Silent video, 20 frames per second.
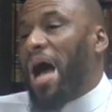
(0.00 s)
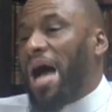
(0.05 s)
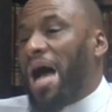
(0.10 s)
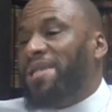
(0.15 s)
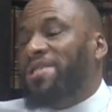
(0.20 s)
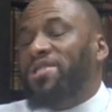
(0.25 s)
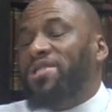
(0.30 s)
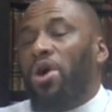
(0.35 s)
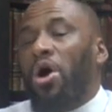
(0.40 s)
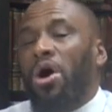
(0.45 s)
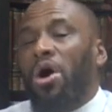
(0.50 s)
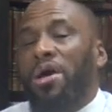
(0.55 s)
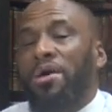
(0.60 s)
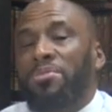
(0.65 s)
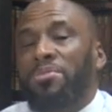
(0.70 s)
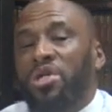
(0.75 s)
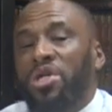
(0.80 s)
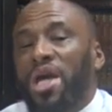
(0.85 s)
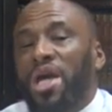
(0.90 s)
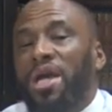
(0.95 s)
I saw
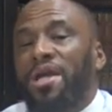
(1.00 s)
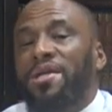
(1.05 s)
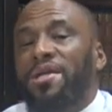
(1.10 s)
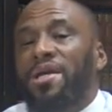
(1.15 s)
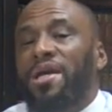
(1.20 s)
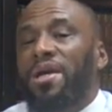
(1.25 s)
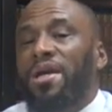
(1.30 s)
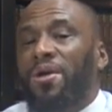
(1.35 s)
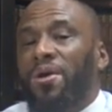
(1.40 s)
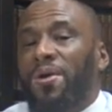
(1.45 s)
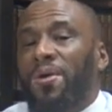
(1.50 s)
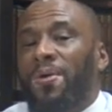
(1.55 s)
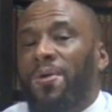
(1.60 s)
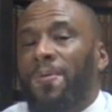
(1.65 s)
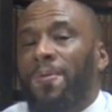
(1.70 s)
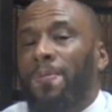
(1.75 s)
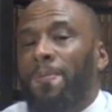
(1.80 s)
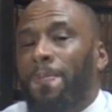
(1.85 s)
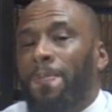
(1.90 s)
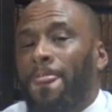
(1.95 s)
him shed a tear
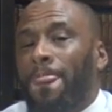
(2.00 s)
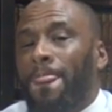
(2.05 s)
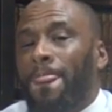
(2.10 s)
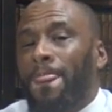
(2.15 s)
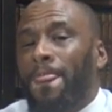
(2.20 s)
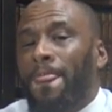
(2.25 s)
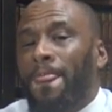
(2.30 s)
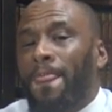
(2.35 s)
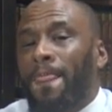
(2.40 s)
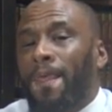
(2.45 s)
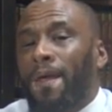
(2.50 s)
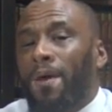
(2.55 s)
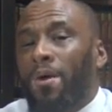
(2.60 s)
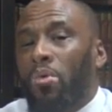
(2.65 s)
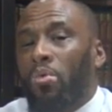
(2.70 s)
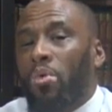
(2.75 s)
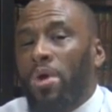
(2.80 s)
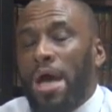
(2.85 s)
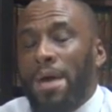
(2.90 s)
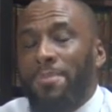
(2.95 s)

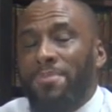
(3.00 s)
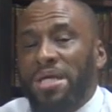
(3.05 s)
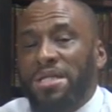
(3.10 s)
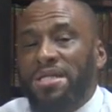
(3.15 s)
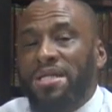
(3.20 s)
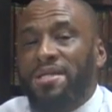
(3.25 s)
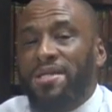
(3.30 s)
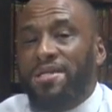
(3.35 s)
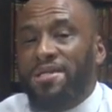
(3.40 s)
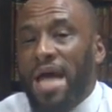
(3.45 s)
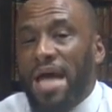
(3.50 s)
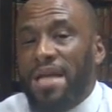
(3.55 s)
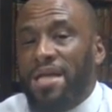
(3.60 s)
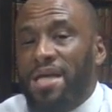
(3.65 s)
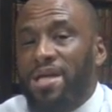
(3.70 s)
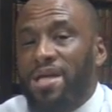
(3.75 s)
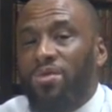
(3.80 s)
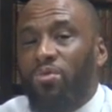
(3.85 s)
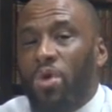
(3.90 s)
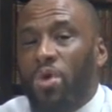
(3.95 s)
when I mentioned this
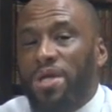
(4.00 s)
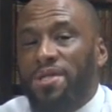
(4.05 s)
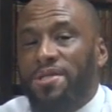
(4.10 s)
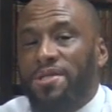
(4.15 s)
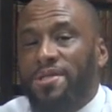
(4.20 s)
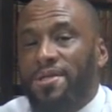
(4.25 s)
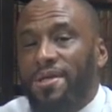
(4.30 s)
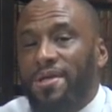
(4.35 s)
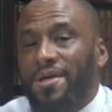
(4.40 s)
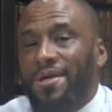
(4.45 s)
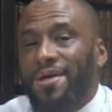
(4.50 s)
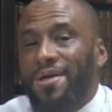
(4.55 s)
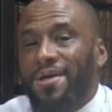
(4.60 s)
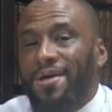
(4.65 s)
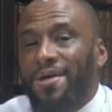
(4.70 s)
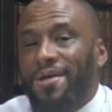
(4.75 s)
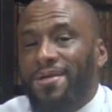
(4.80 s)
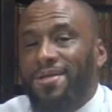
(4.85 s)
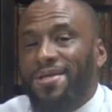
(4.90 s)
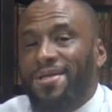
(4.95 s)
hadith once
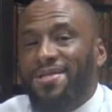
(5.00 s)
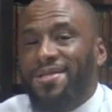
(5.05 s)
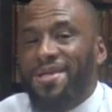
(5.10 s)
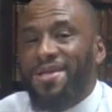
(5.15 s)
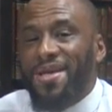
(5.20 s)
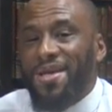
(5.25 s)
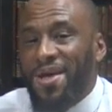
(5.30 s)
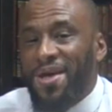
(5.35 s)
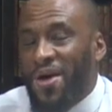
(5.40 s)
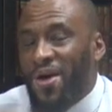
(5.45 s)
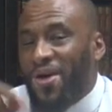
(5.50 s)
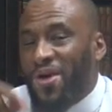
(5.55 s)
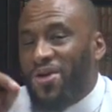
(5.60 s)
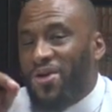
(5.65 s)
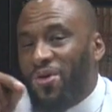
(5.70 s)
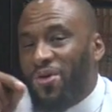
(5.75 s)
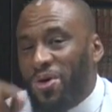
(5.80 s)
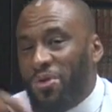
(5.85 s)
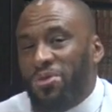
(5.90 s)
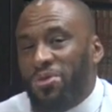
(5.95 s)
to see, you
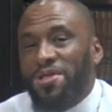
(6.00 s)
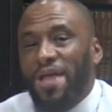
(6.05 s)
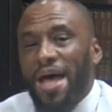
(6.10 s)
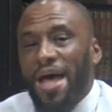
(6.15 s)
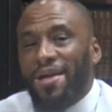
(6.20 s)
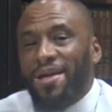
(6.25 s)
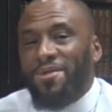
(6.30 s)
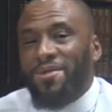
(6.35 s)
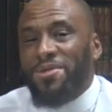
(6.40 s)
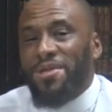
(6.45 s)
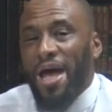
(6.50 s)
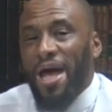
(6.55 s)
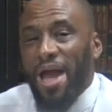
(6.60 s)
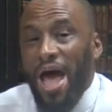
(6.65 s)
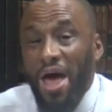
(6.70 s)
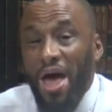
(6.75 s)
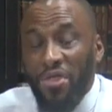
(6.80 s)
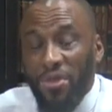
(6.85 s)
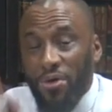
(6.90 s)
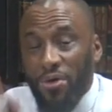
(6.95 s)
know, it was that it was that
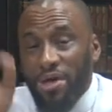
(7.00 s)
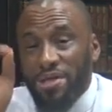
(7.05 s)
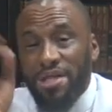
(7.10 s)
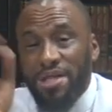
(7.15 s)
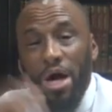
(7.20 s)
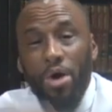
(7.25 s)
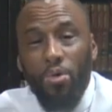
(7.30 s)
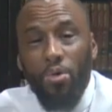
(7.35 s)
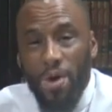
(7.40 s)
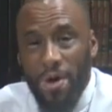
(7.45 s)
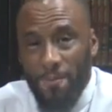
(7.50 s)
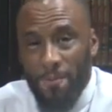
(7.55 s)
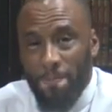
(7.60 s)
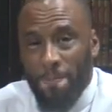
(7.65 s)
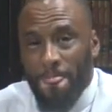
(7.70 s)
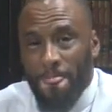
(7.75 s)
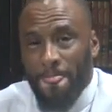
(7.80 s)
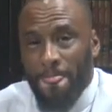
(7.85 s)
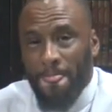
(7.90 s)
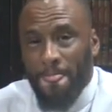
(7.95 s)
athara taqwa.
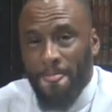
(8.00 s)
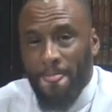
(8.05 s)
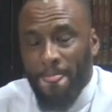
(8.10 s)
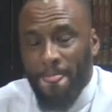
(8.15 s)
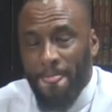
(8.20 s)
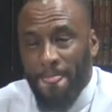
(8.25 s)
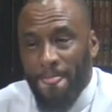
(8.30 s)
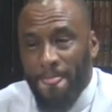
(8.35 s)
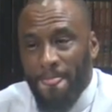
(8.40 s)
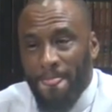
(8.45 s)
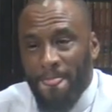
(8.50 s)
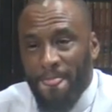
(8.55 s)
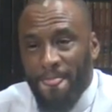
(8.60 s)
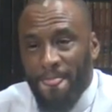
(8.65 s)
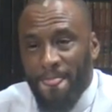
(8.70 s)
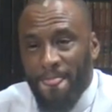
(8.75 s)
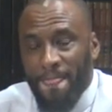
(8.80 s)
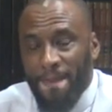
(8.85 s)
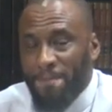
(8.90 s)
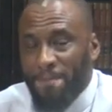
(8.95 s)

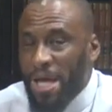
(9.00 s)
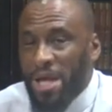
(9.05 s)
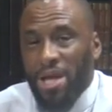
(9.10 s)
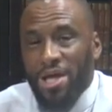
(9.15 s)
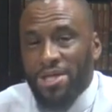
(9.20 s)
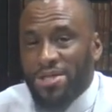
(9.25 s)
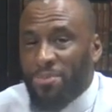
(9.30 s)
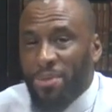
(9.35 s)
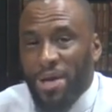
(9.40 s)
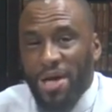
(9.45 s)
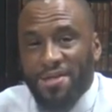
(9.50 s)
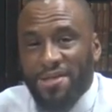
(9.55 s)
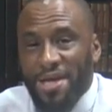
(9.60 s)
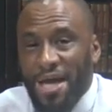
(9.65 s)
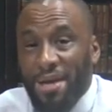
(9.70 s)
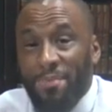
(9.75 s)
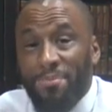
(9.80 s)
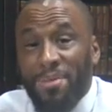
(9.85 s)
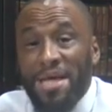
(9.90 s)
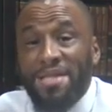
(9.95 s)
May Allah subhanahu wa
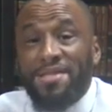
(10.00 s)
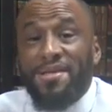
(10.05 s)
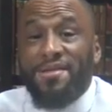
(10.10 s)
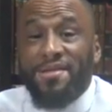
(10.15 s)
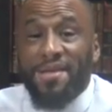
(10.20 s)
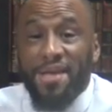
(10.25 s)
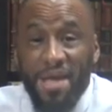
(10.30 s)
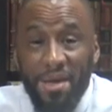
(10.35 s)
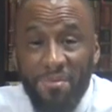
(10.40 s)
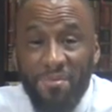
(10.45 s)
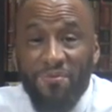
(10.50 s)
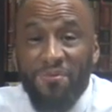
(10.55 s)
ta'ala bless us in Him